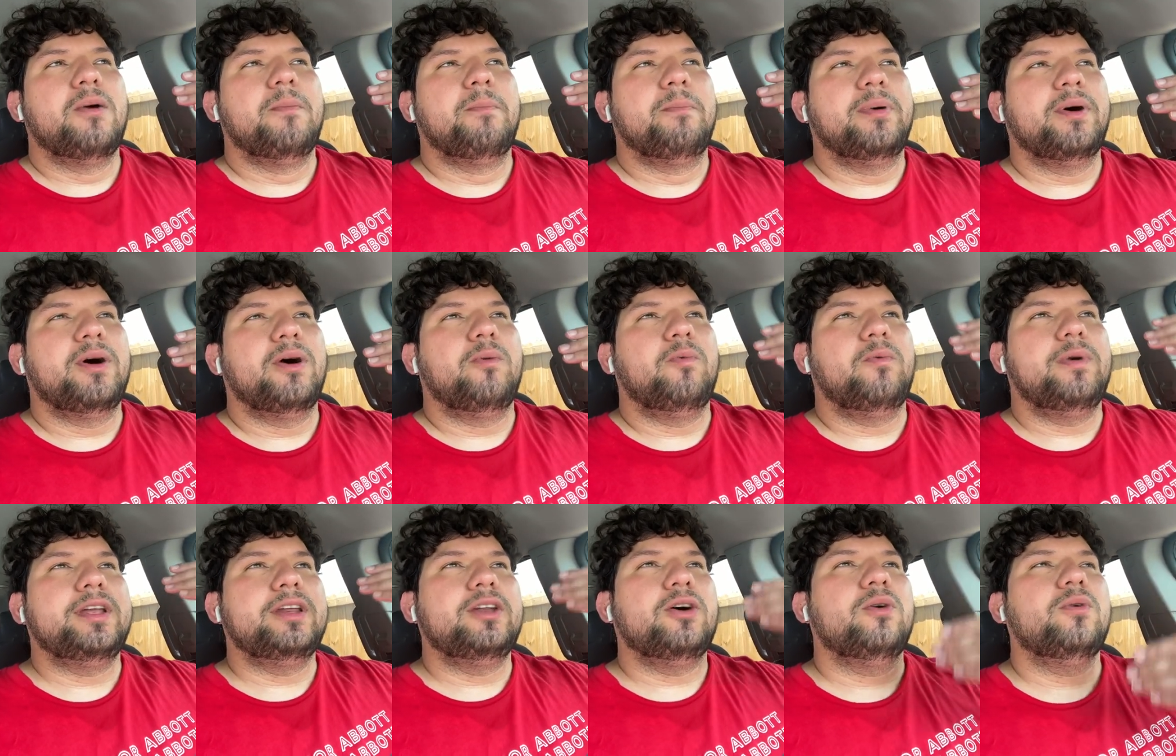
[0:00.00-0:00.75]
But
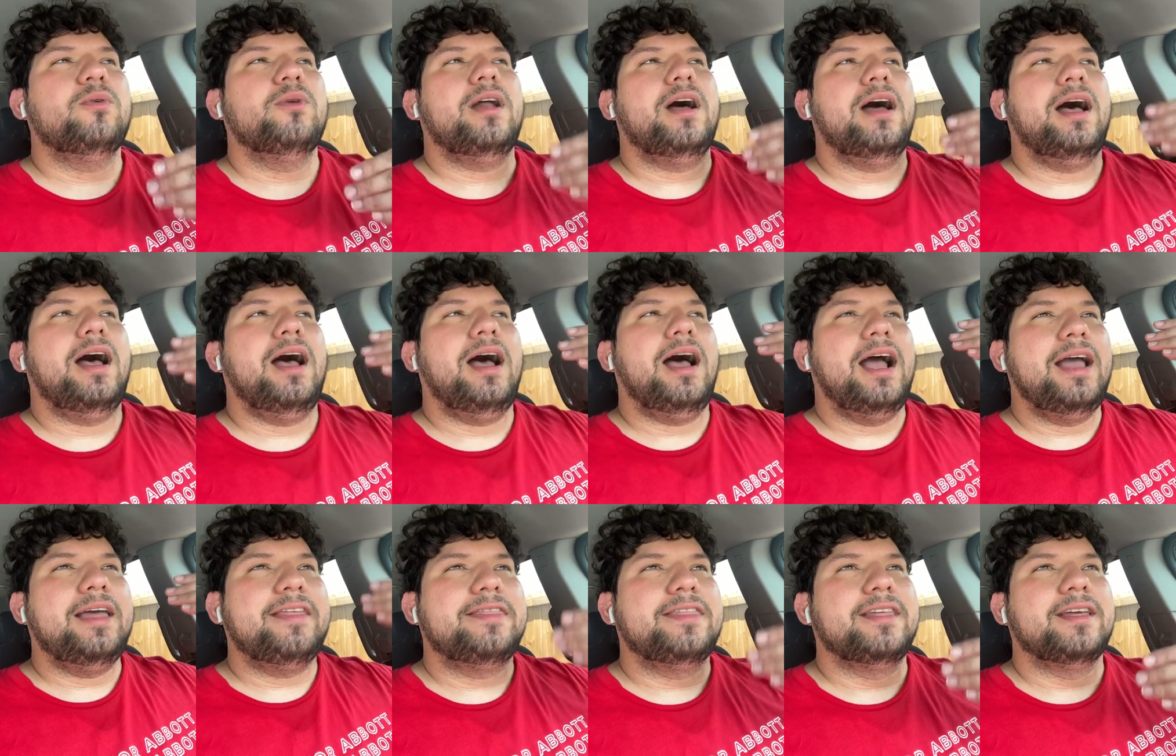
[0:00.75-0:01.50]
we don't,
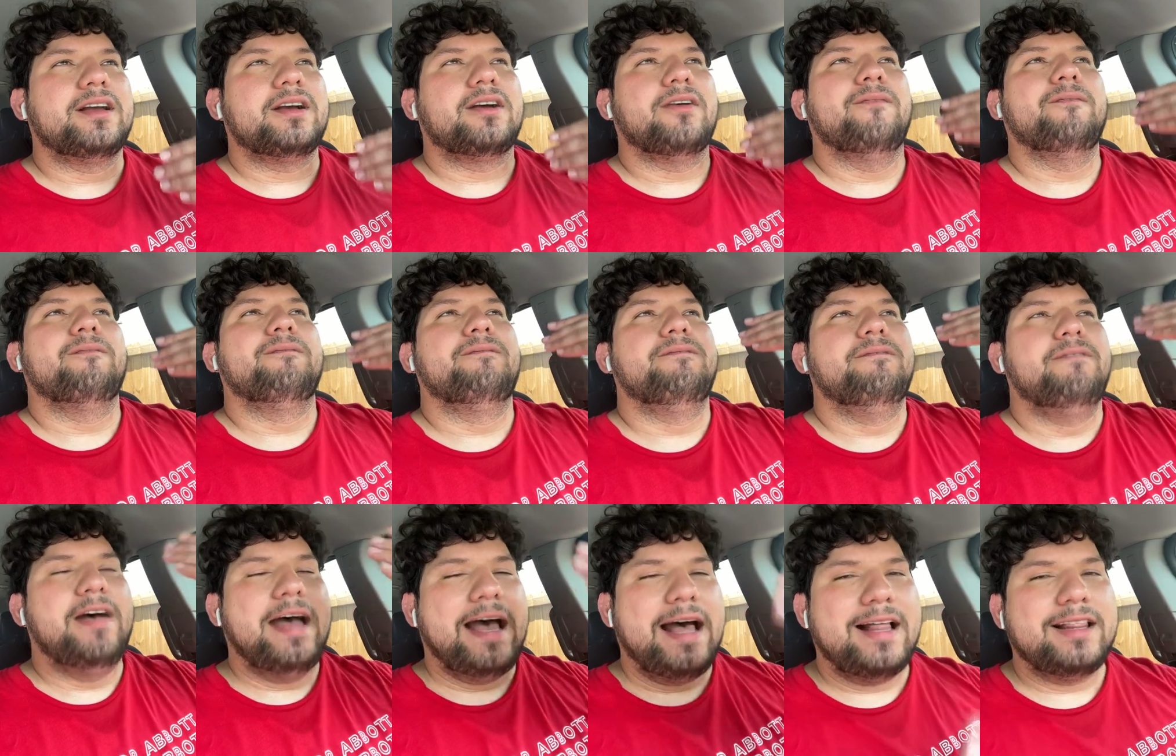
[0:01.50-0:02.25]
I think,
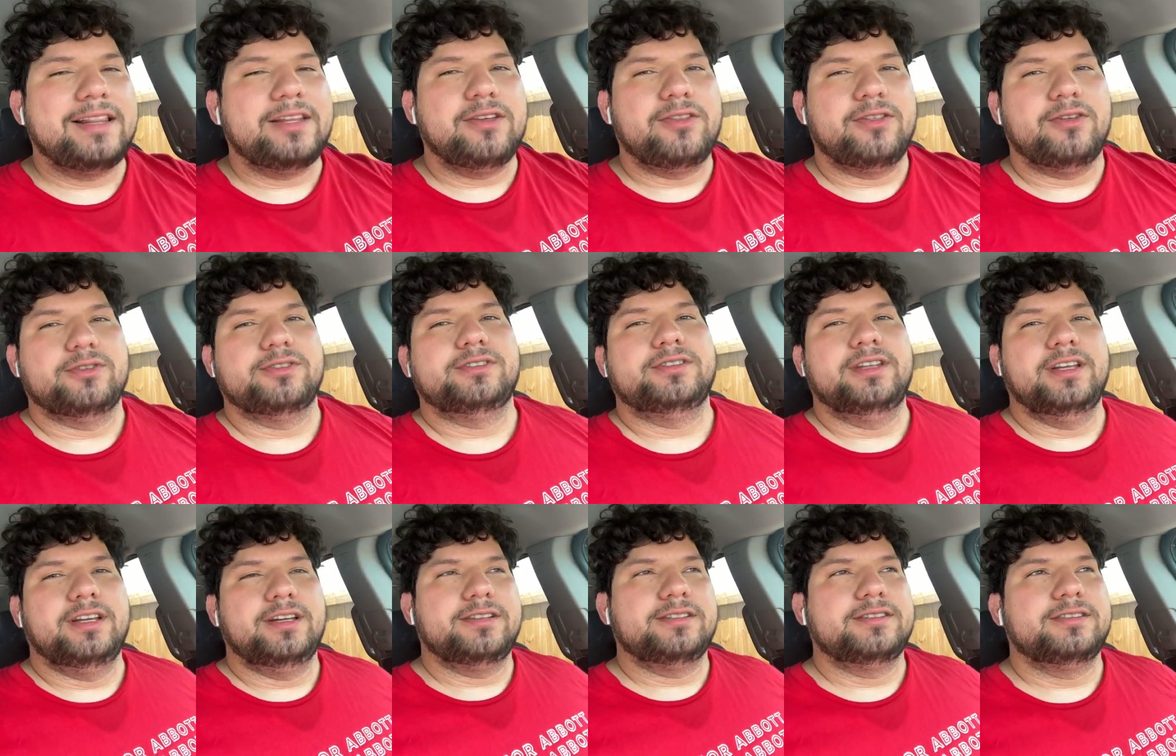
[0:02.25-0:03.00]
value those
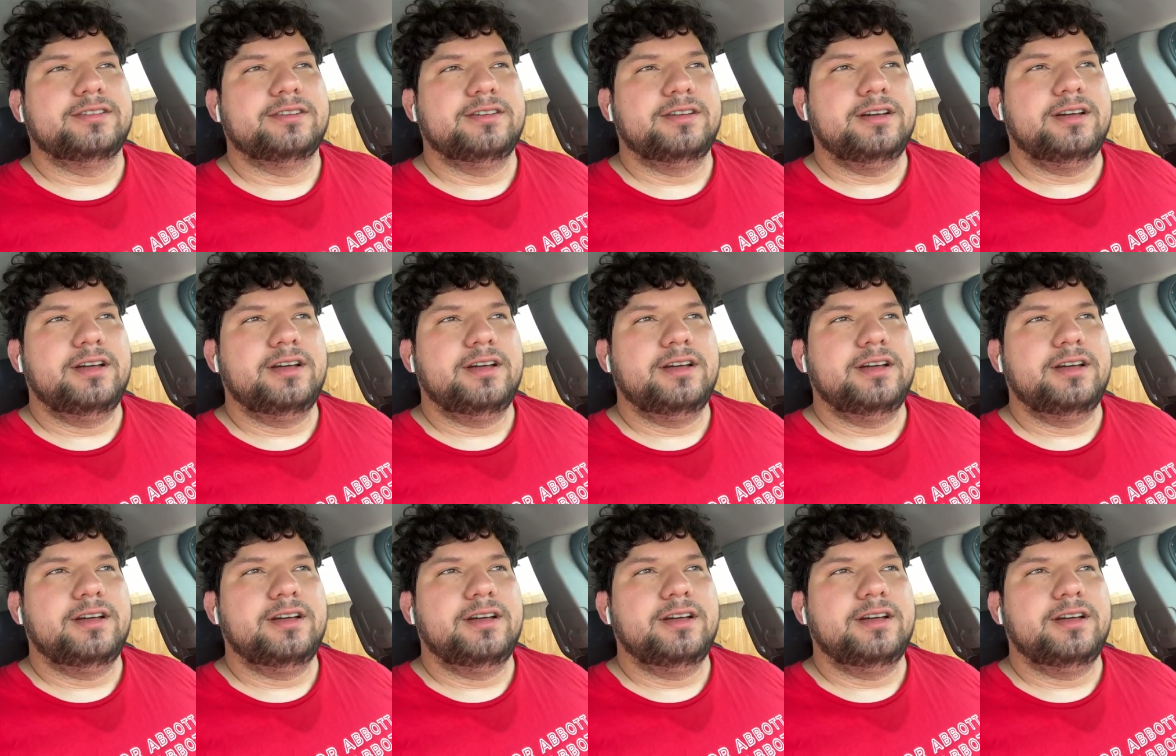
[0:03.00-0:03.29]
things.